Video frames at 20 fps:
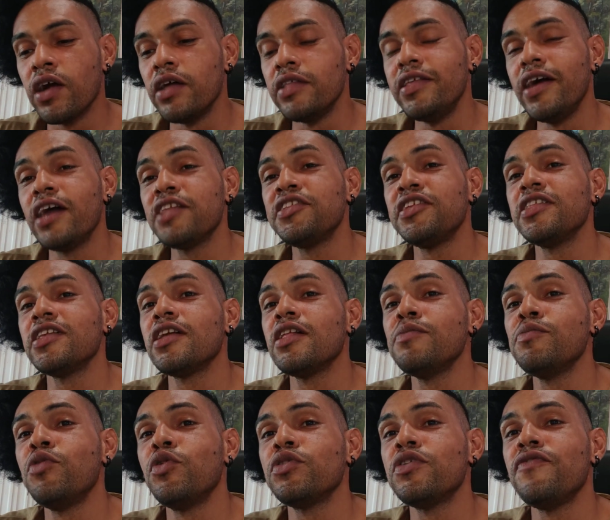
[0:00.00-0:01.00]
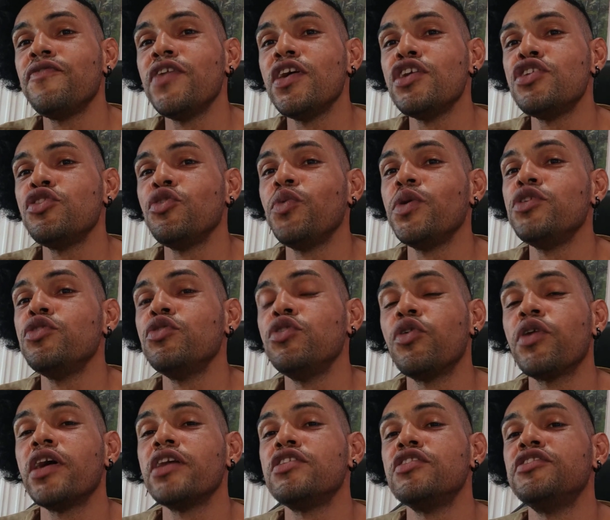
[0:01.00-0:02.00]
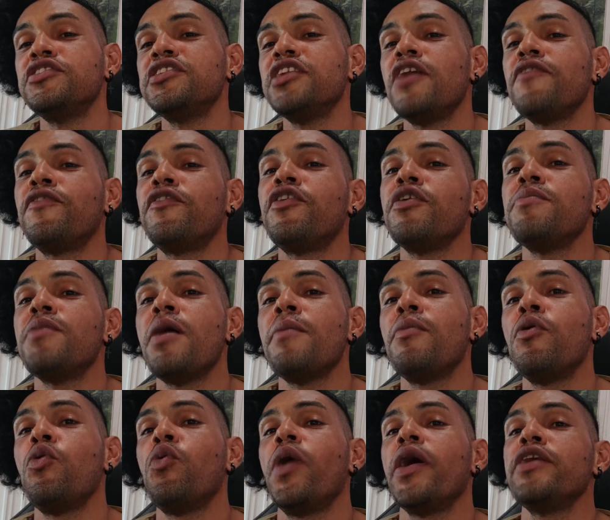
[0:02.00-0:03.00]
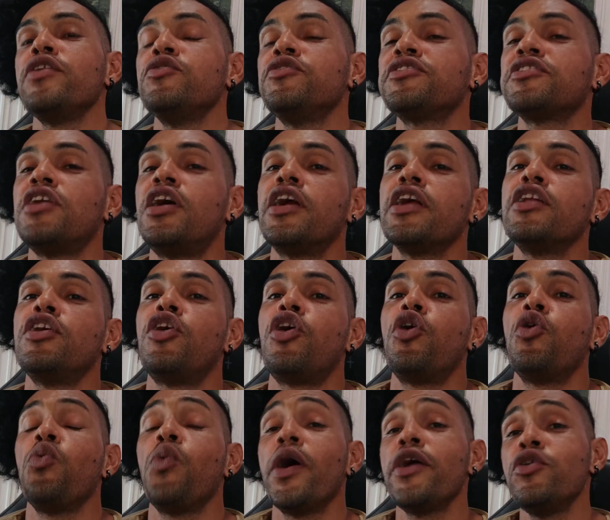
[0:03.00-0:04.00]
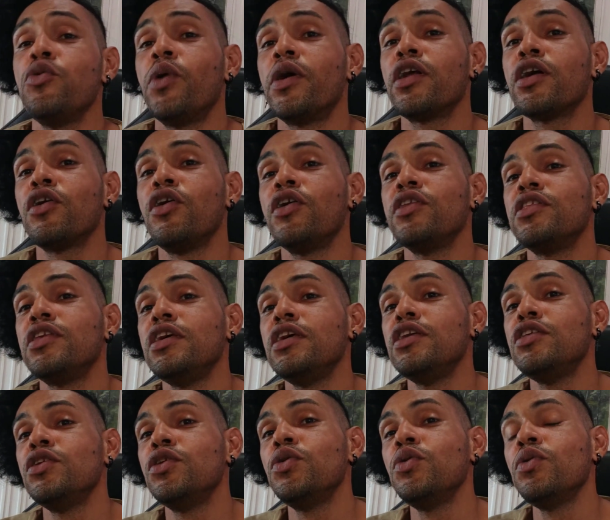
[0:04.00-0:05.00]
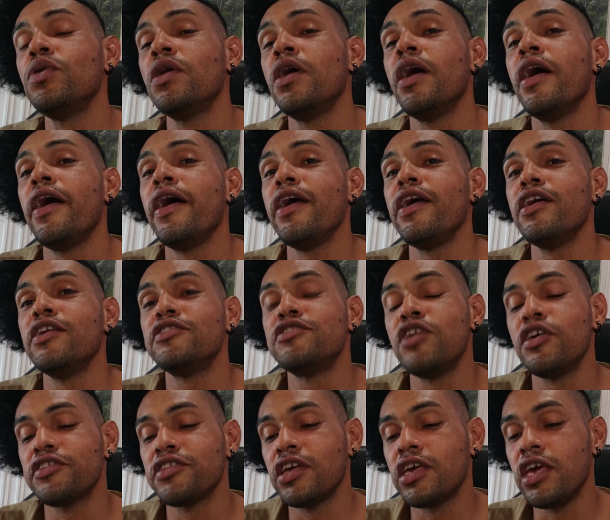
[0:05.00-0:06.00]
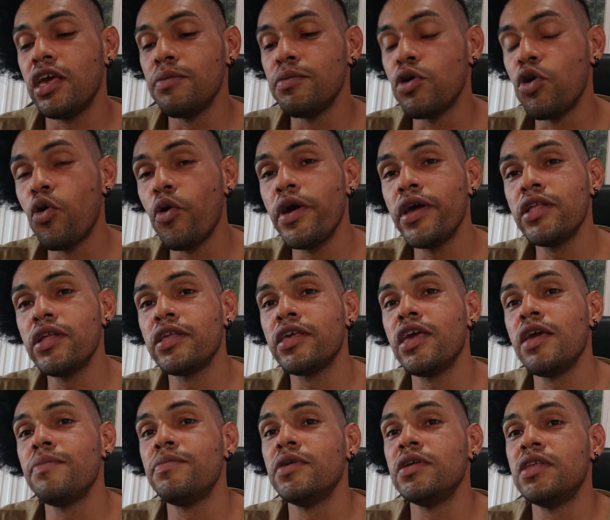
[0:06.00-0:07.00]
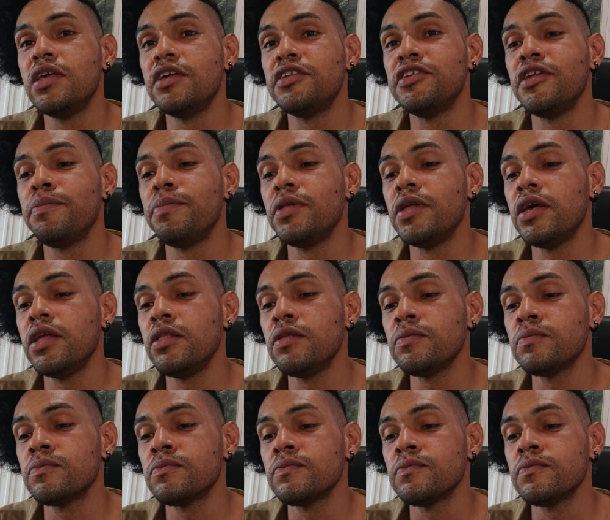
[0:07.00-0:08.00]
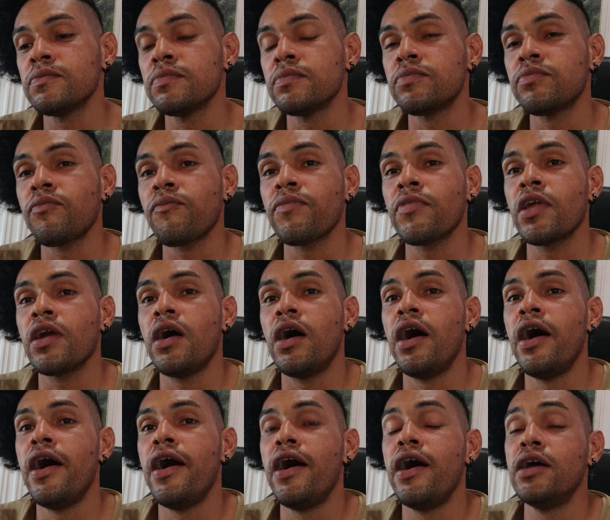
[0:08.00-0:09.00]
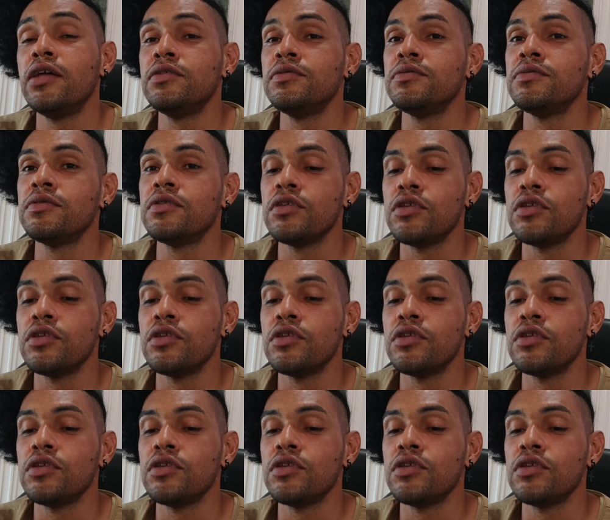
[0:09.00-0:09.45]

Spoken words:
that's a little motivation when you look at yourself and remember why you started or why you want to continue, is just to keep going and keep the discipline, and